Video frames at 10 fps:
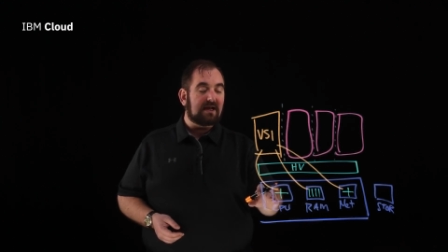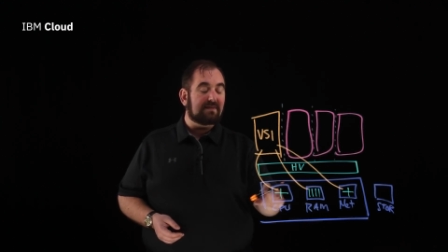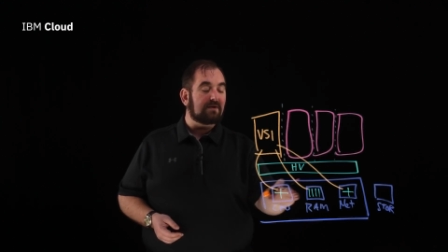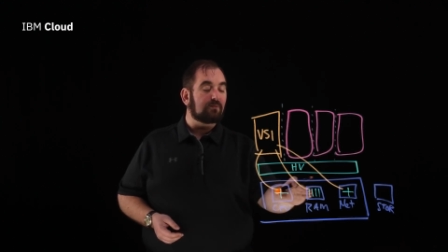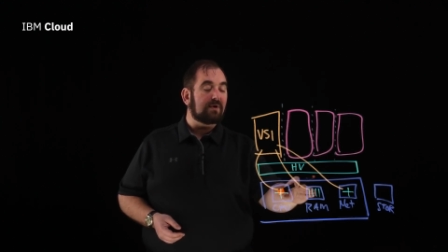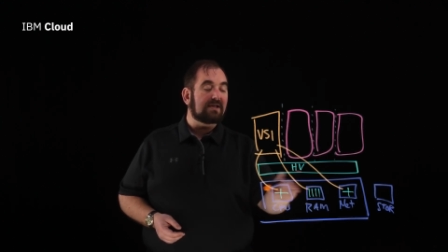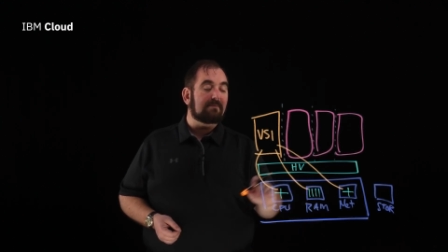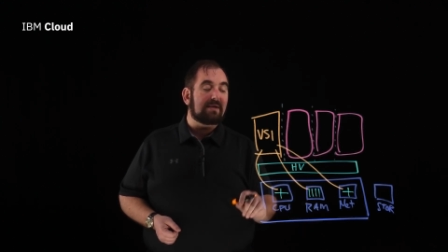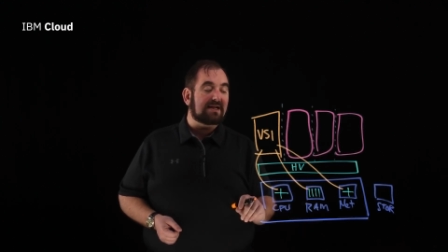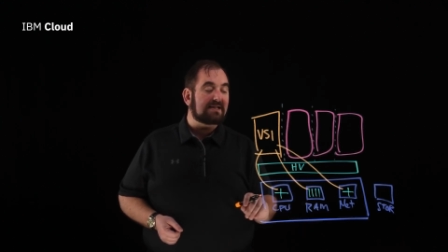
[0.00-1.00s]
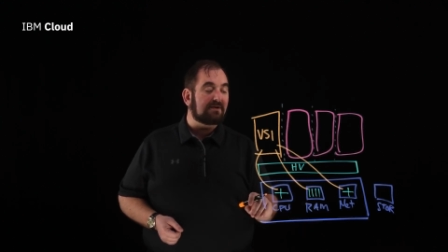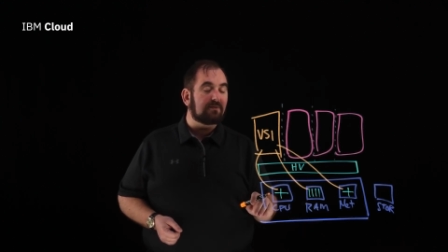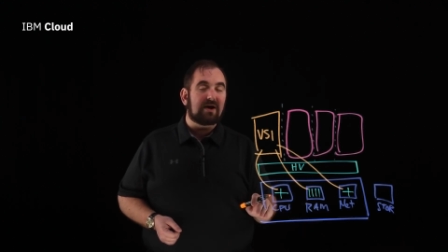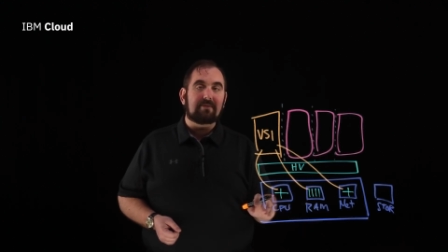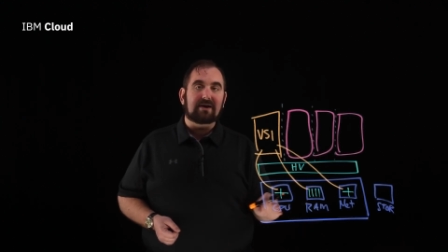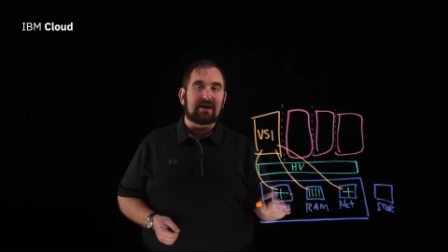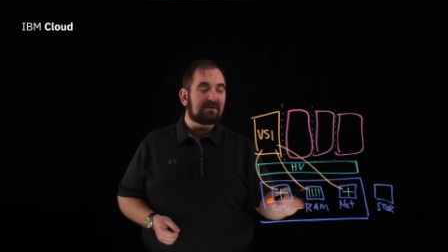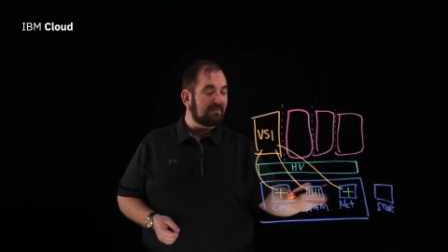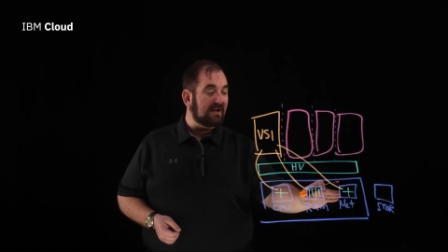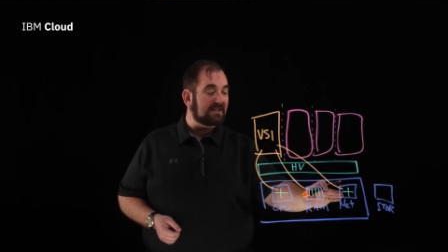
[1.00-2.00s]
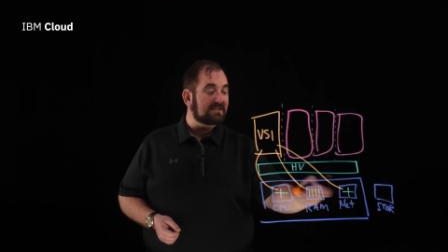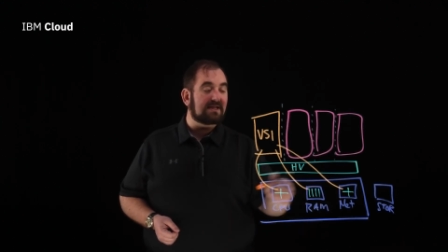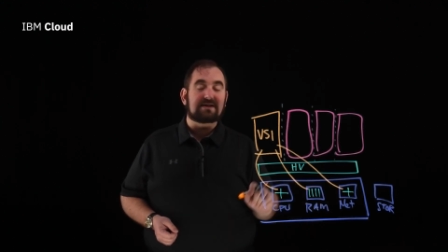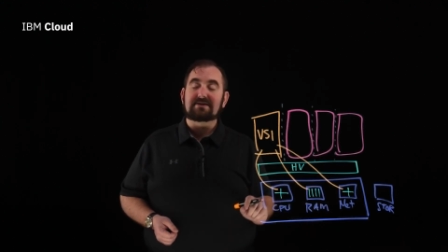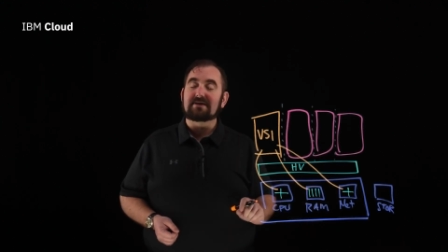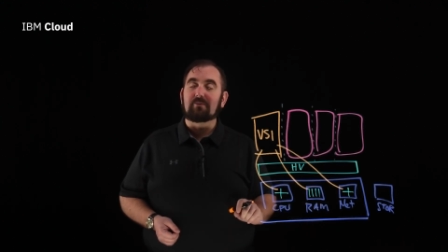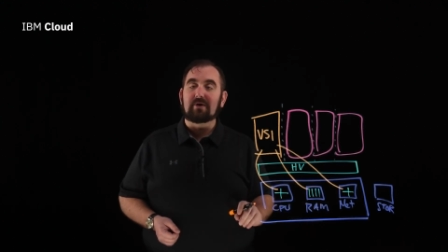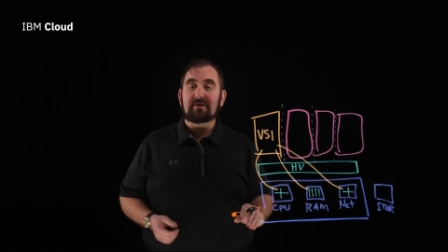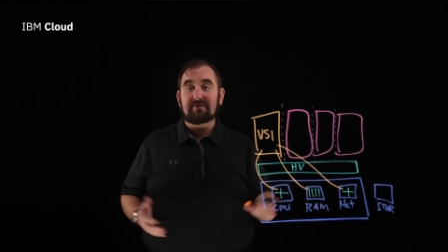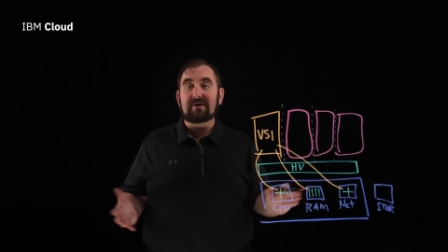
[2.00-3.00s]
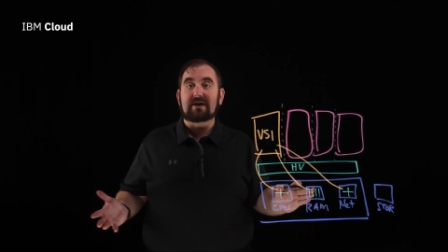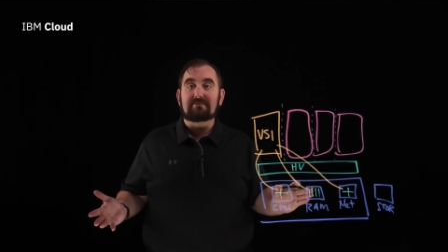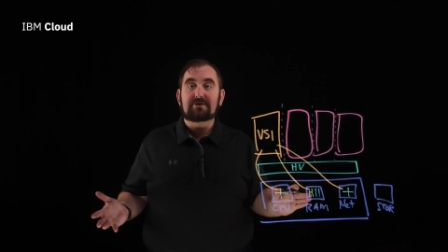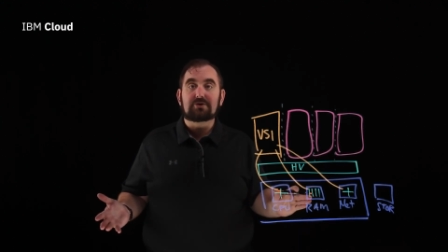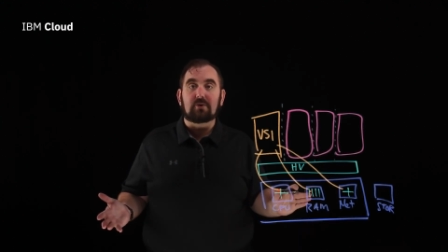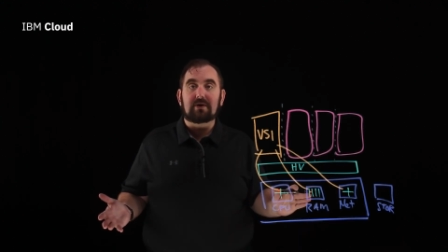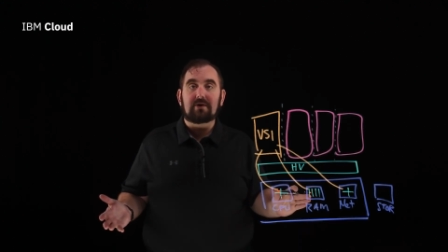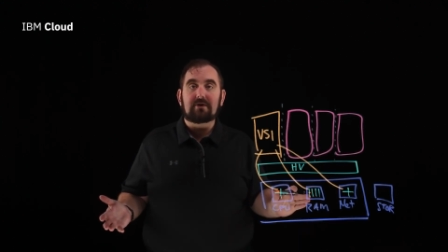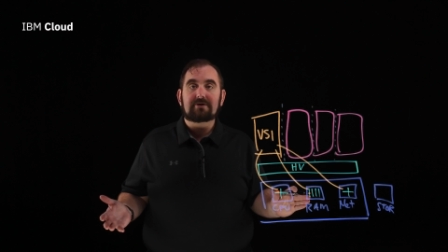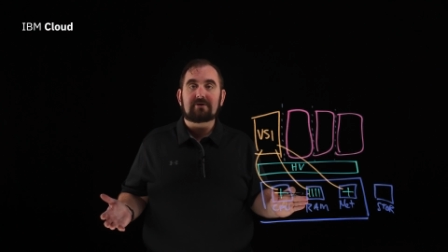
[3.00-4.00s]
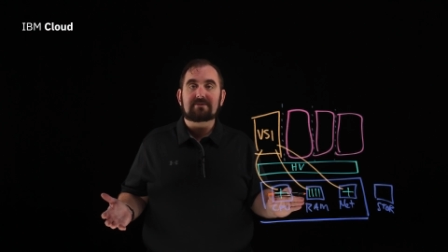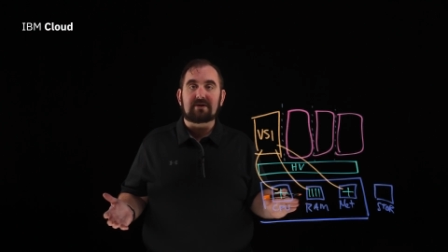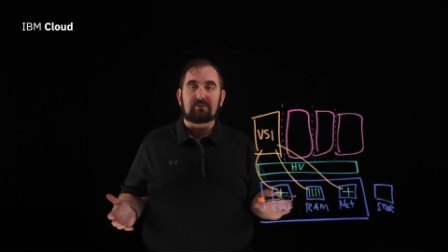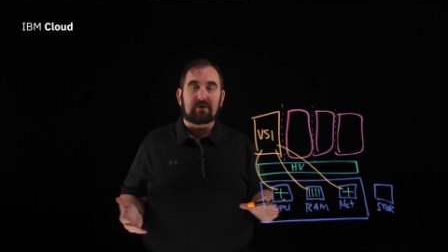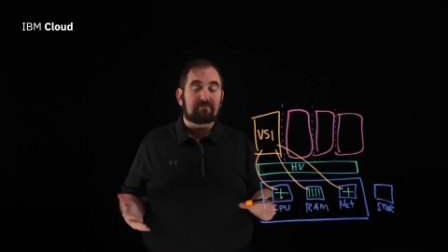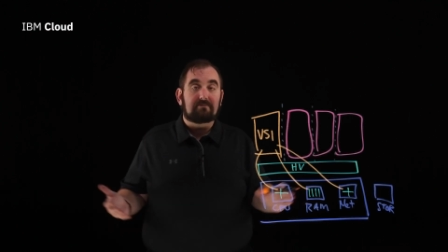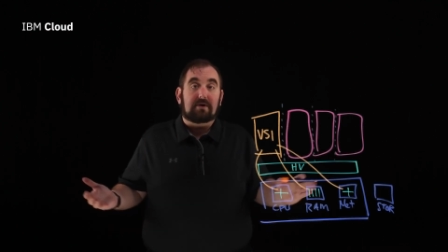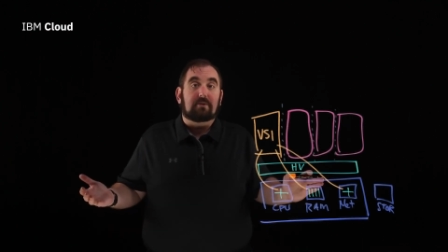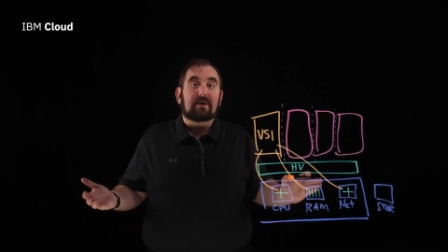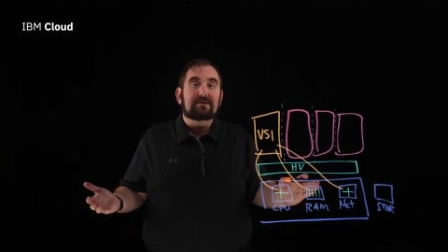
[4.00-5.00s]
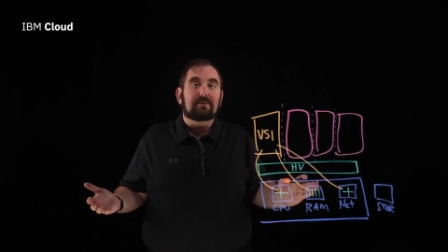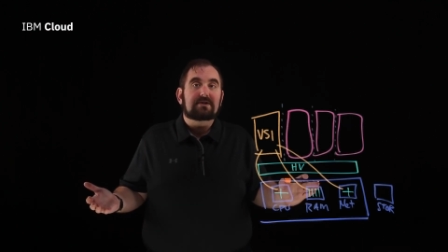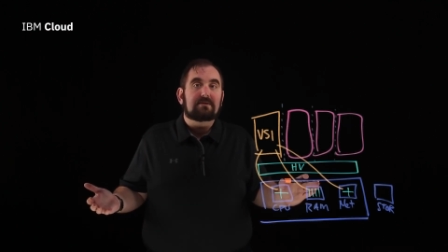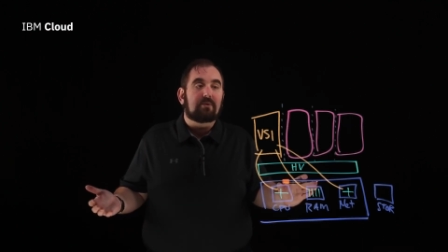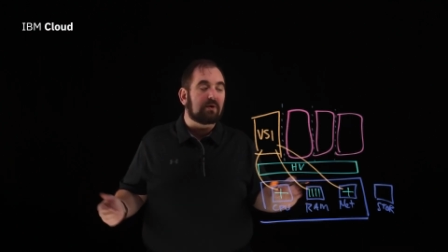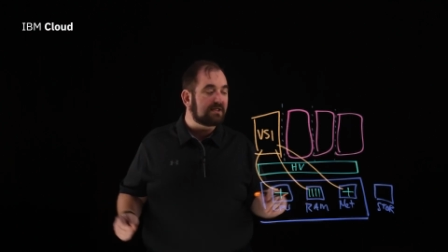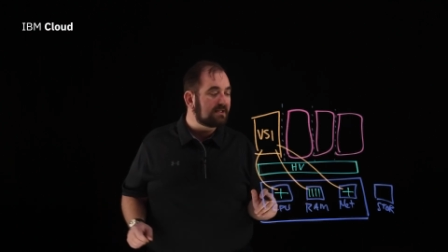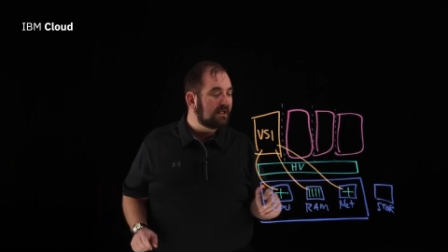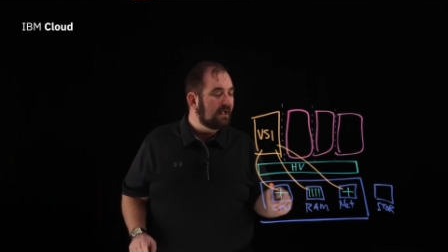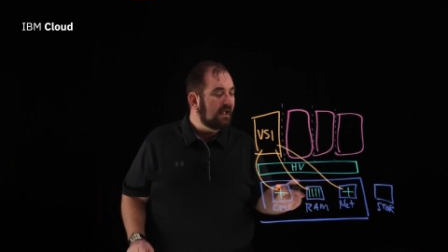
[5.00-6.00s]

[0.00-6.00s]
and then written it back down to RAM again, you've got to send it somewhere and you've got to store it long term somewhere. Otherwise, what's the point?